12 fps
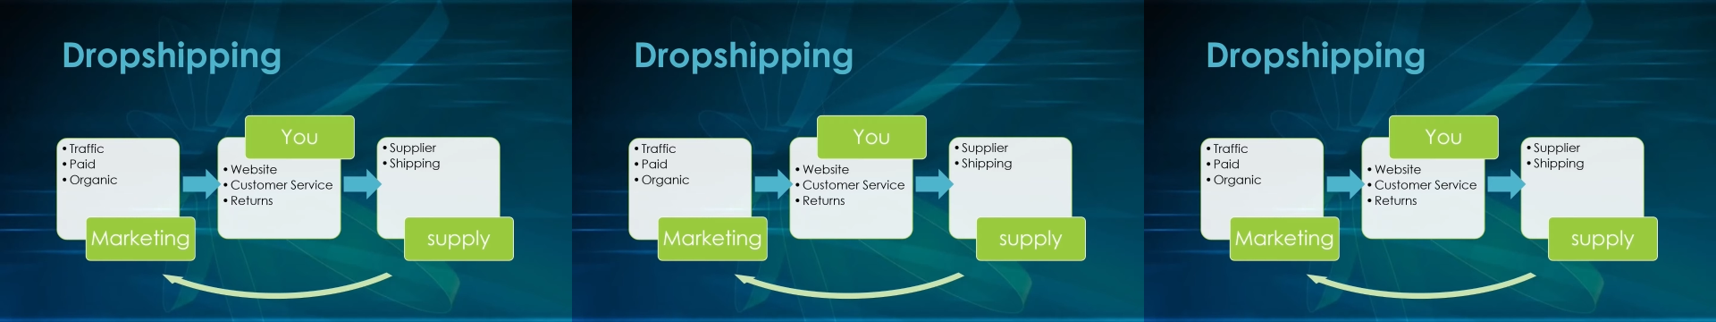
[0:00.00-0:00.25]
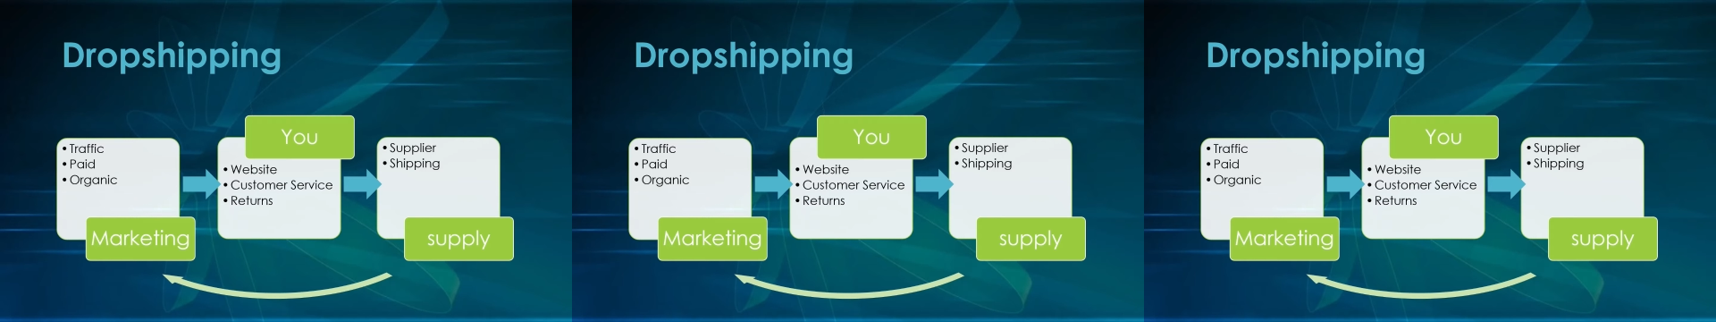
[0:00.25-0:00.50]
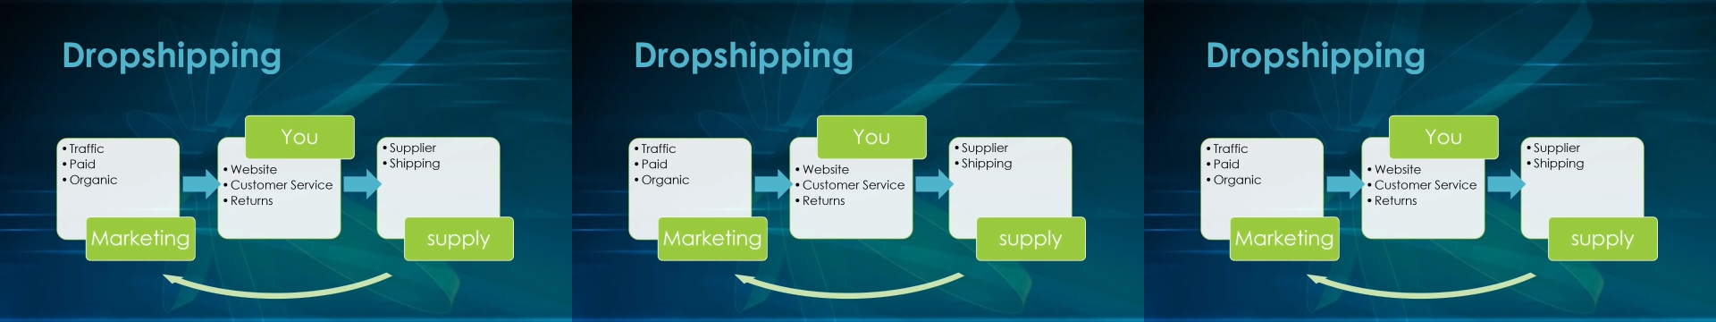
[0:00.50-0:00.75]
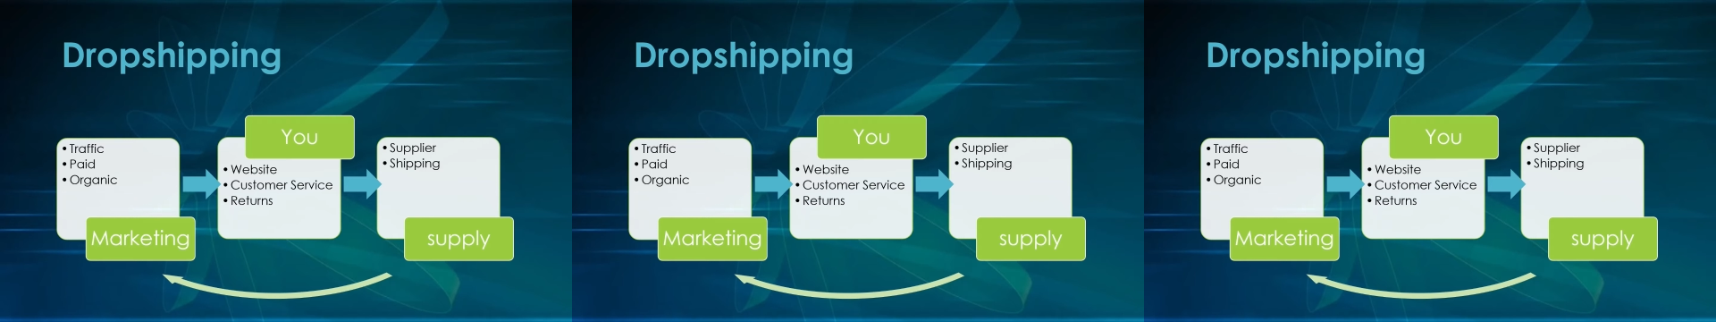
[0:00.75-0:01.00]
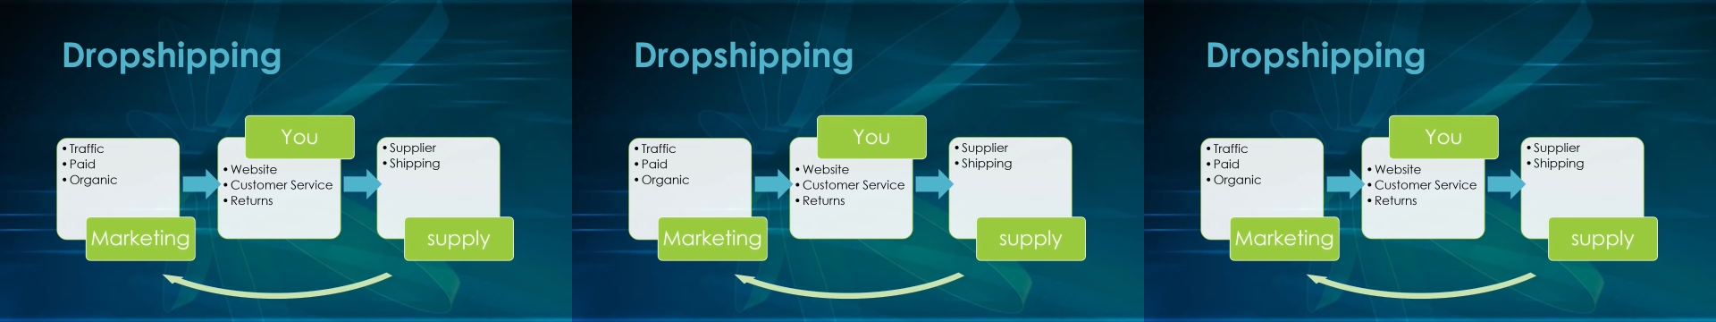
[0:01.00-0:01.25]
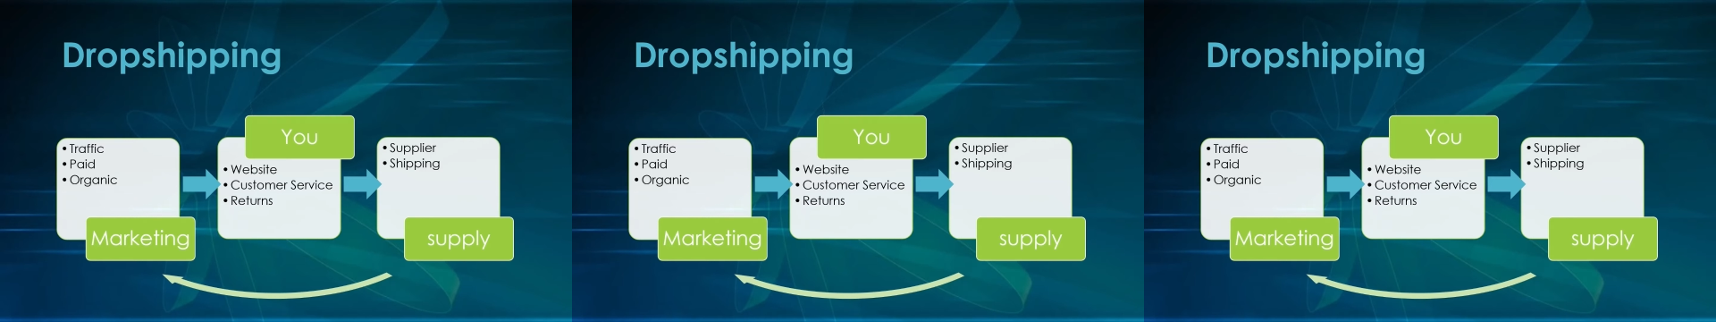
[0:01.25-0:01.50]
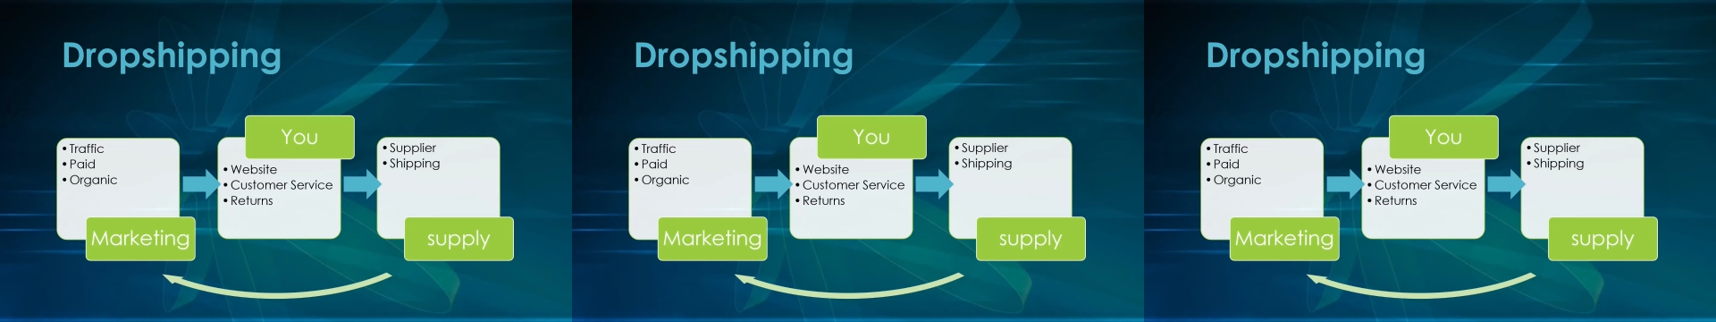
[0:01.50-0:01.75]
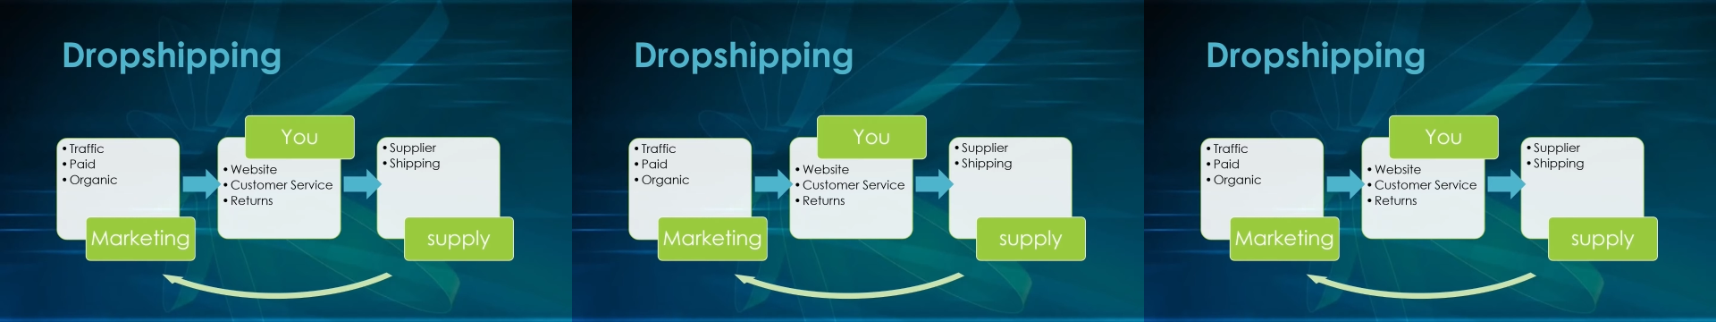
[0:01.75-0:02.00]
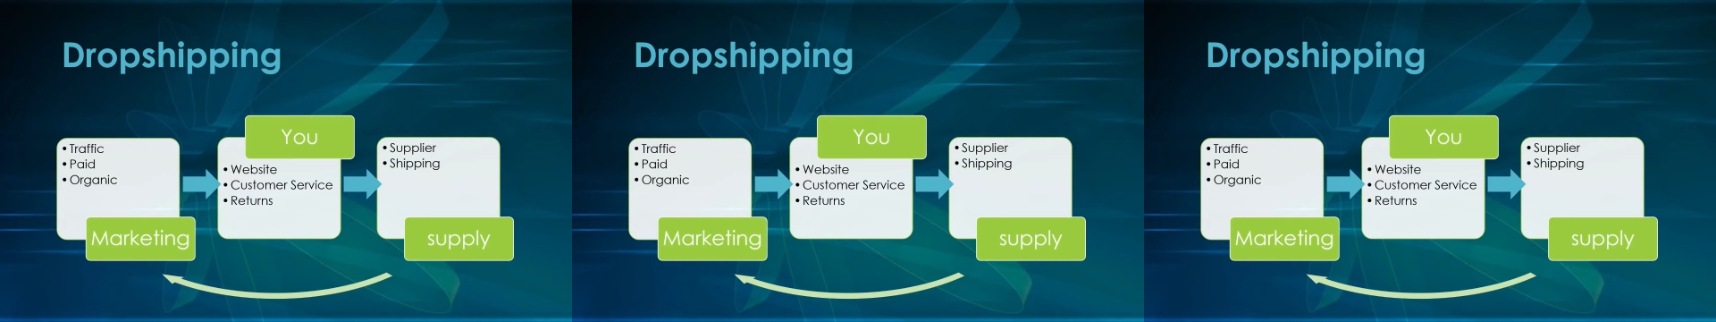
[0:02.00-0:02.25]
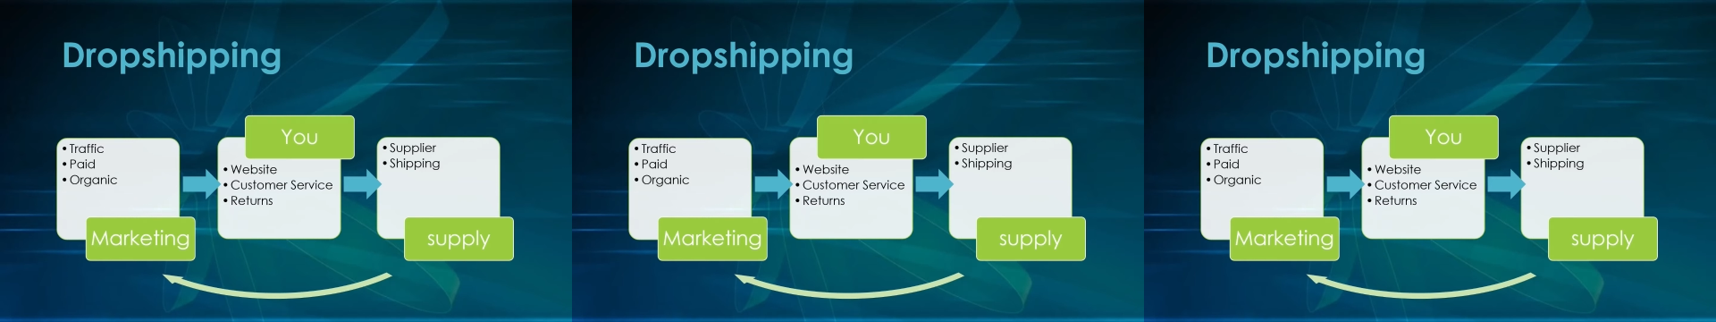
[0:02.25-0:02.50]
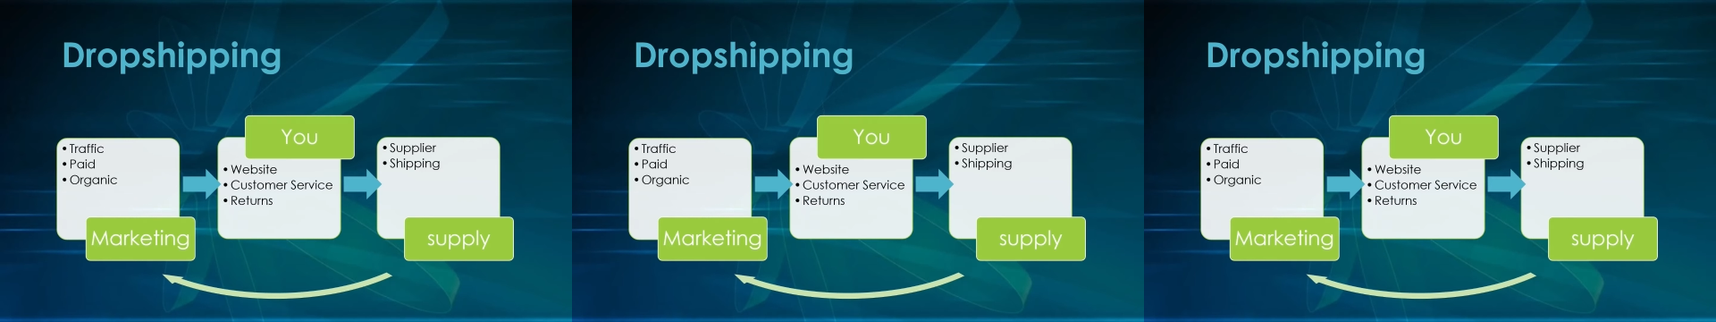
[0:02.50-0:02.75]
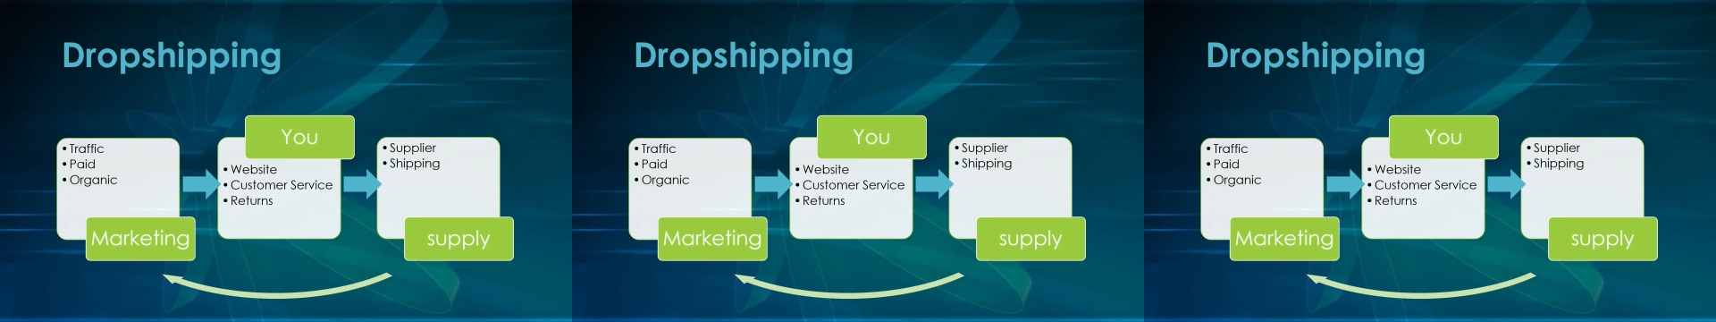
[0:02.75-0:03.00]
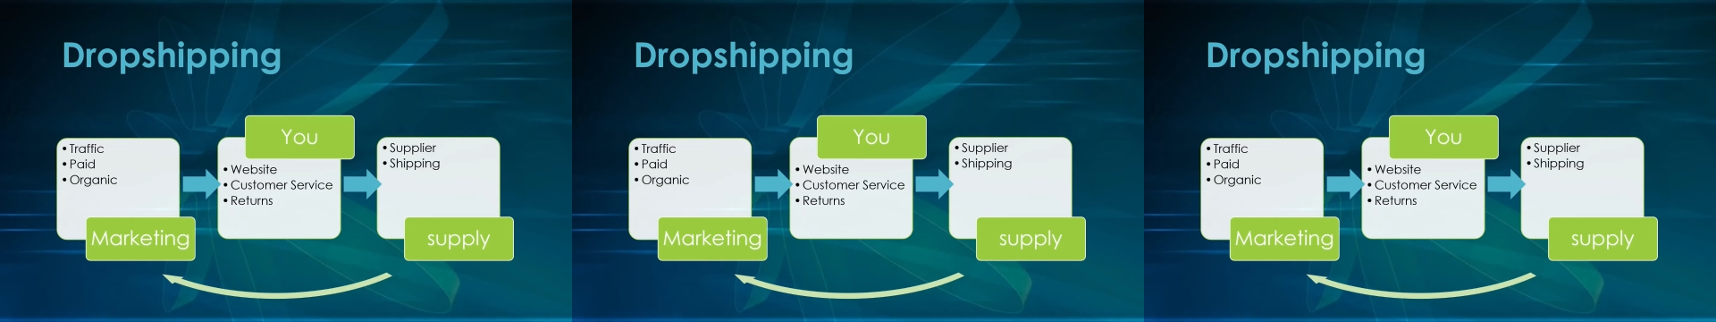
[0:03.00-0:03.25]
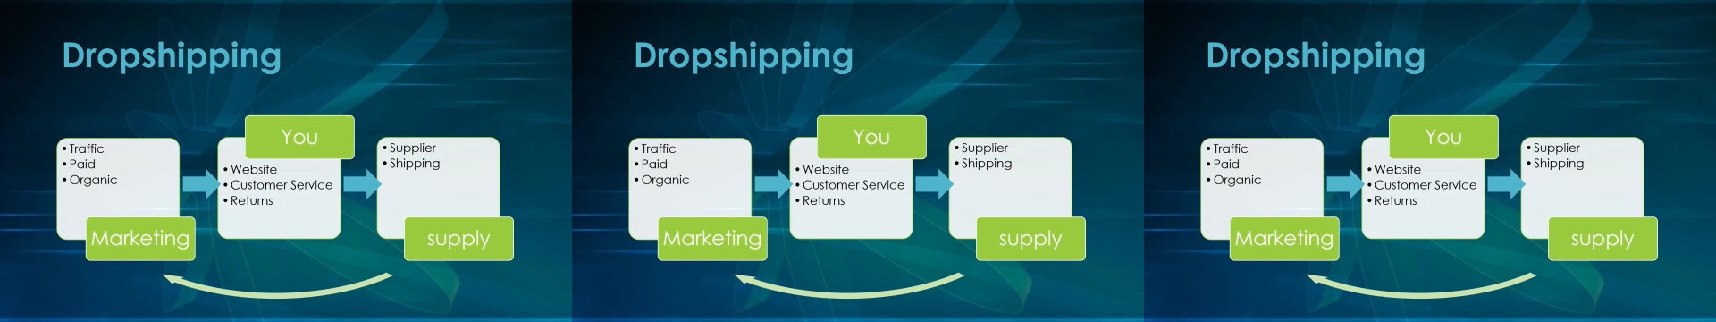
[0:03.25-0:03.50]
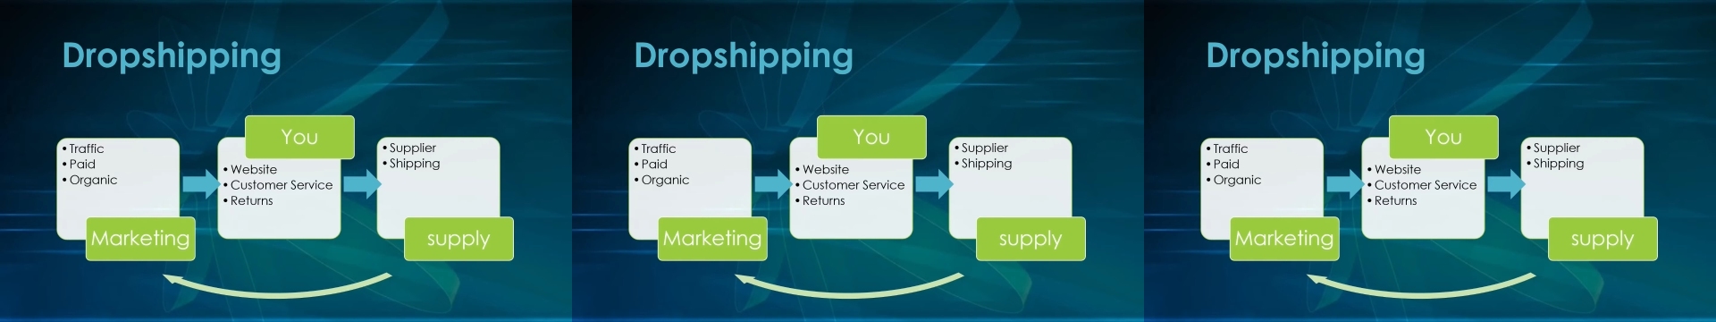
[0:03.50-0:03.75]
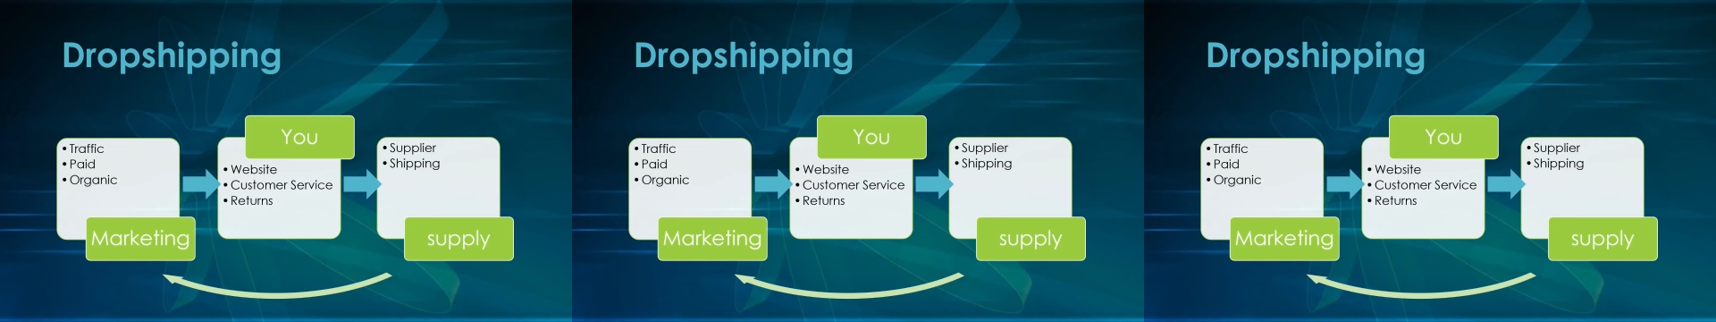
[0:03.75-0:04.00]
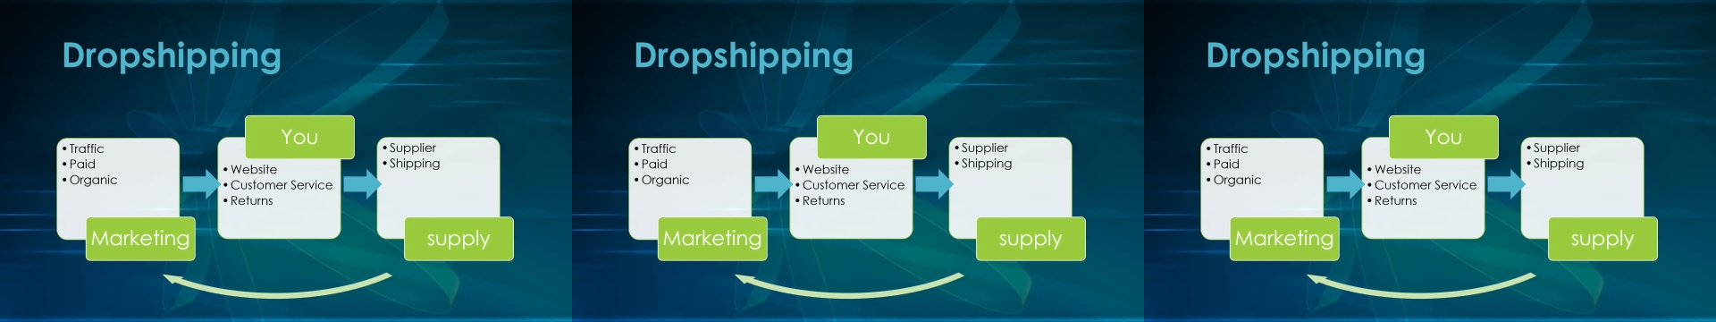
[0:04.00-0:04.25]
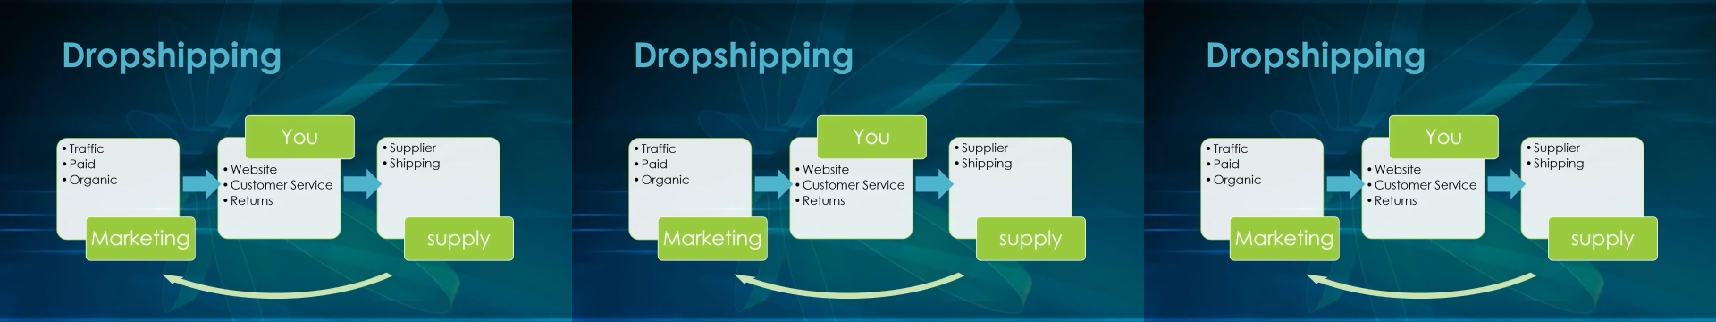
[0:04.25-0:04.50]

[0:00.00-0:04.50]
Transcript: Nobody's mouth can be seen.